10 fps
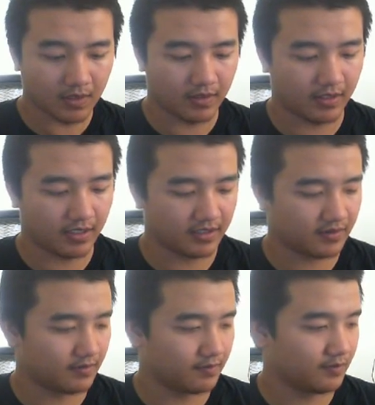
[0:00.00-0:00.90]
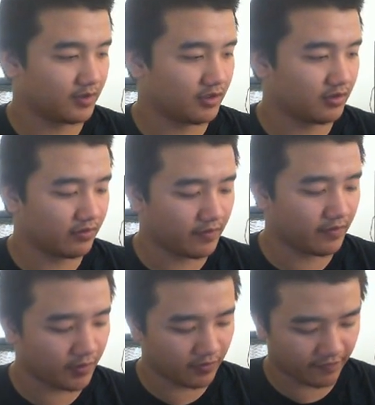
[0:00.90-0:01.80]
Hey guys, I'm going to do a
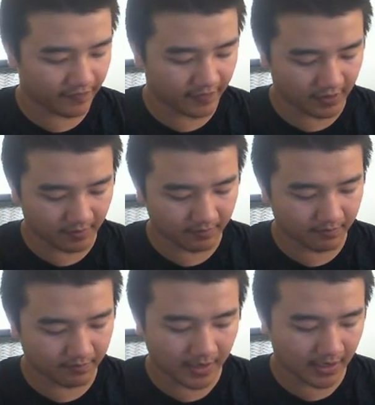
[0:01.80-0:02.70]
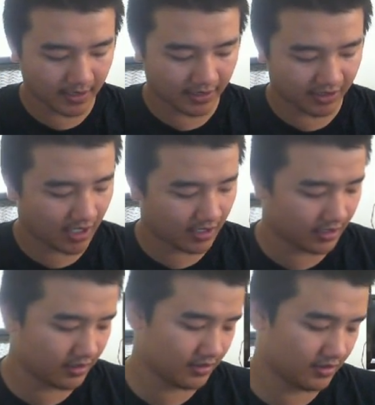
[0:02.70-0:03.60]
review of my
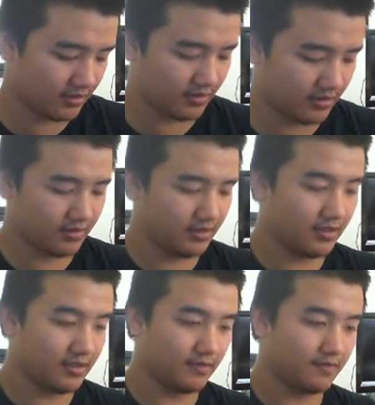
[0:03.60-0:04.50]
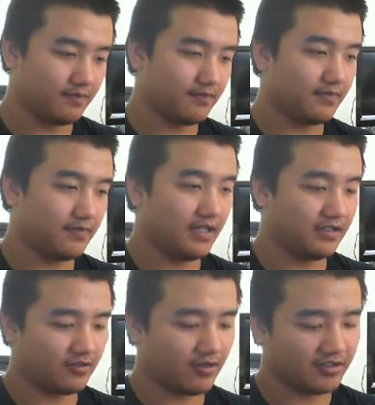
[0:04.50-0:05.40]
shotgun,
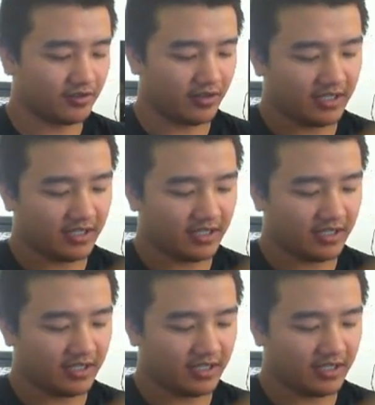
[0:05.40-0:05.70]
TriStar